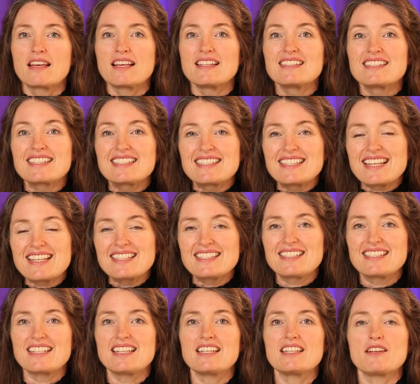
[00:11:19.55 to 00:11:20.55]

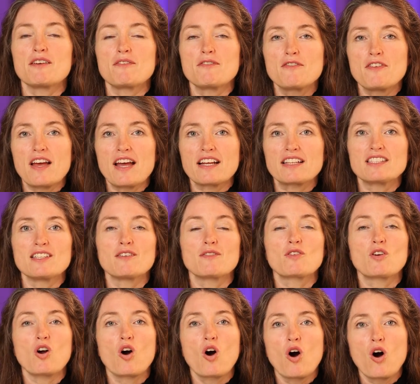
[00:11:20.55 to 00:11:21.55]
consistent,
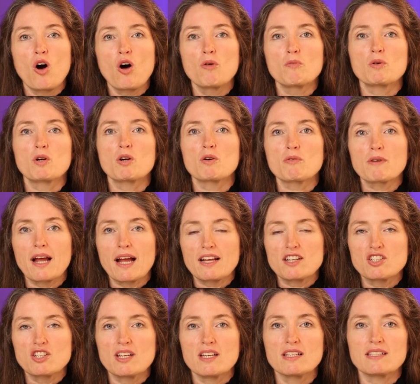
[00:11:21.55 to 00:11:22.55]
effective, calm
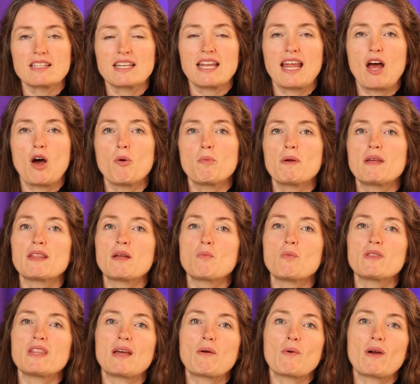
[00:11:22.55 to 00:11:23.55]
corrections and helping
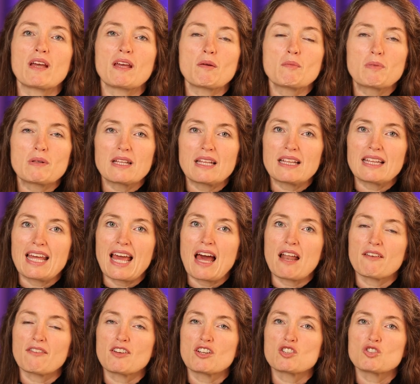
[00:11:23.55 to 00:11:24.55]
them when they went completely
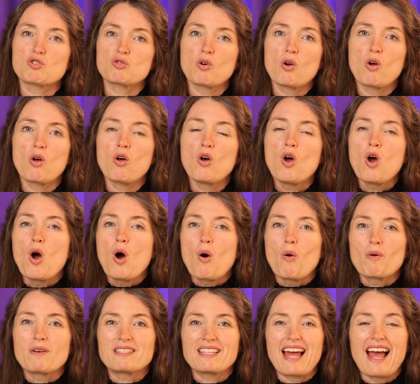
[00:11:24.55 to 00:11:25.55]
out of control
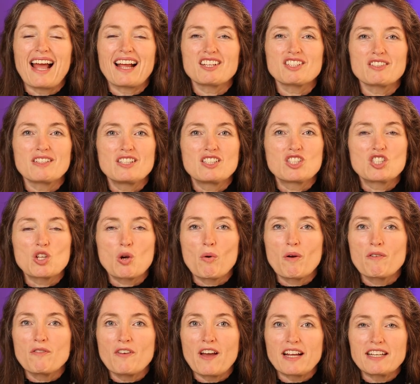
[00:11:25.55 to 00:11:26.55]
was actually so
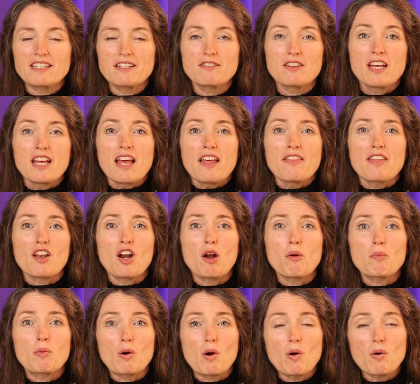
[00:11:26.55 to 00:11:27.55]
effective that
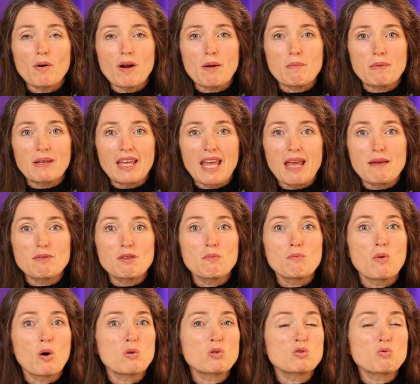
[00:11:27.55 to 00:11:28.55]
our program became the
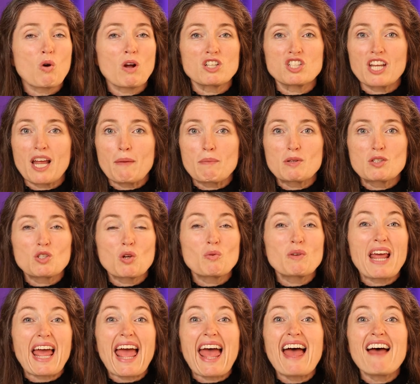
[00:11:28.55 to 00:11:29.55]
most watched
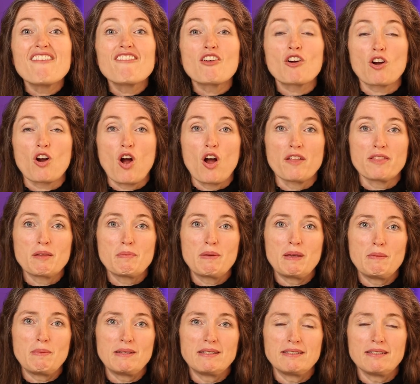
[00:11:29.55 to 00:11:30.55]
episode ever on the
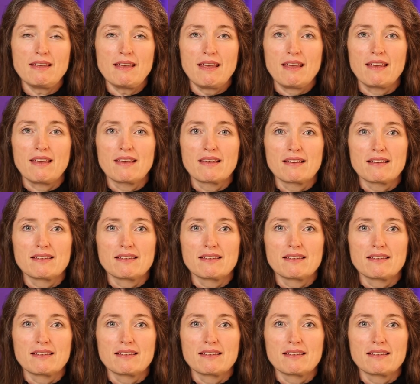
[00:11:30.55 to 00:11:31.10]
BBC.